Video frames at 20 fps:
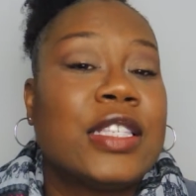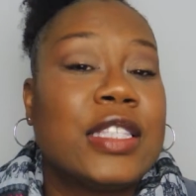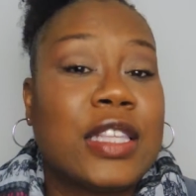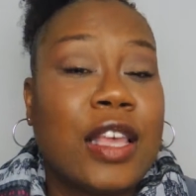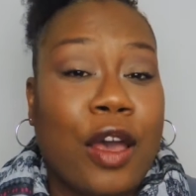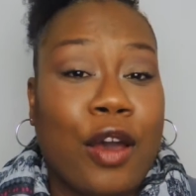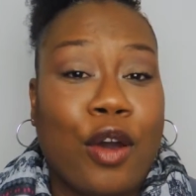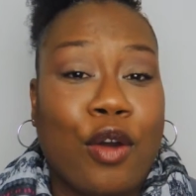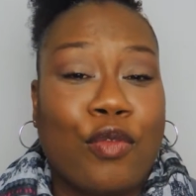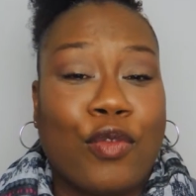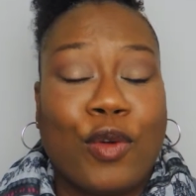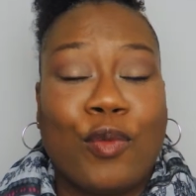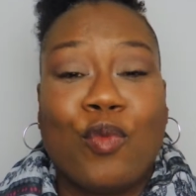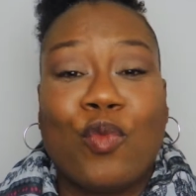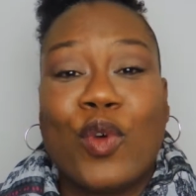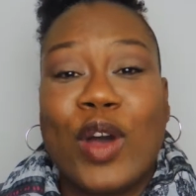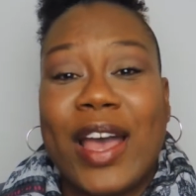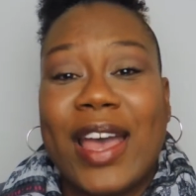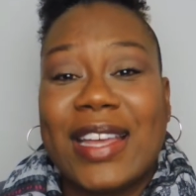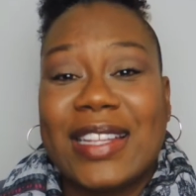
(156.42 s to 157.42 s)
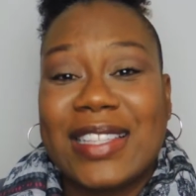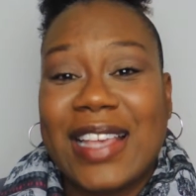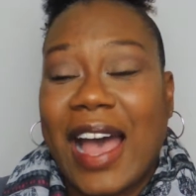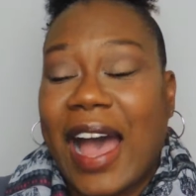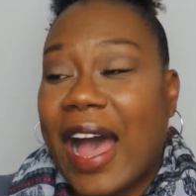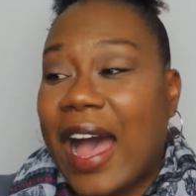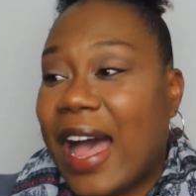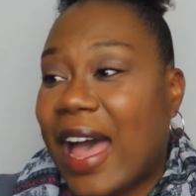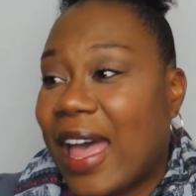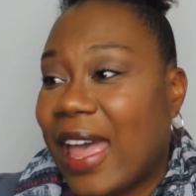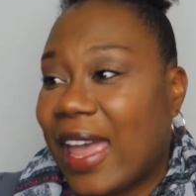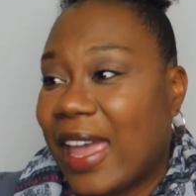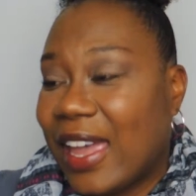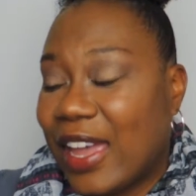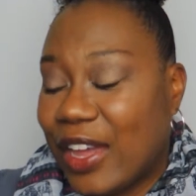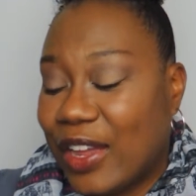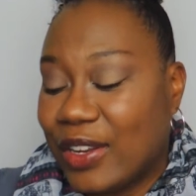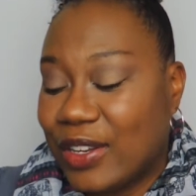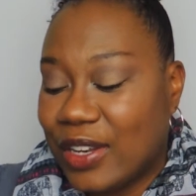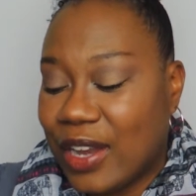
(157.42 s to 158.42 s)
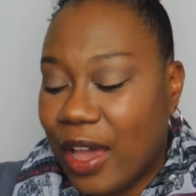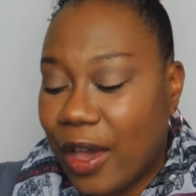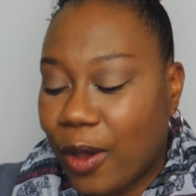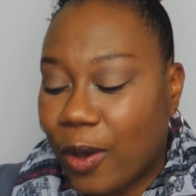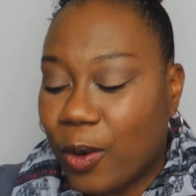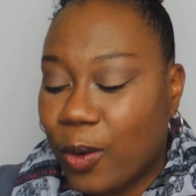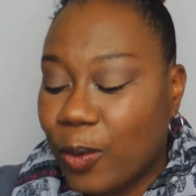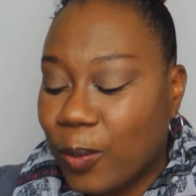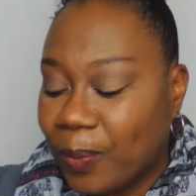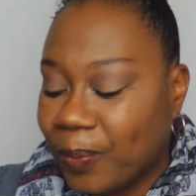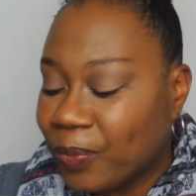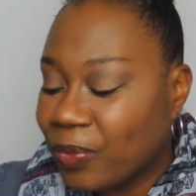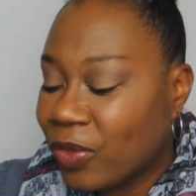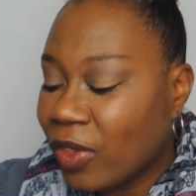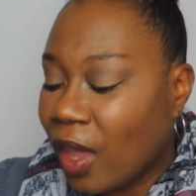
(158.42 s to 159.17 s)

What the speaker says: So from what I know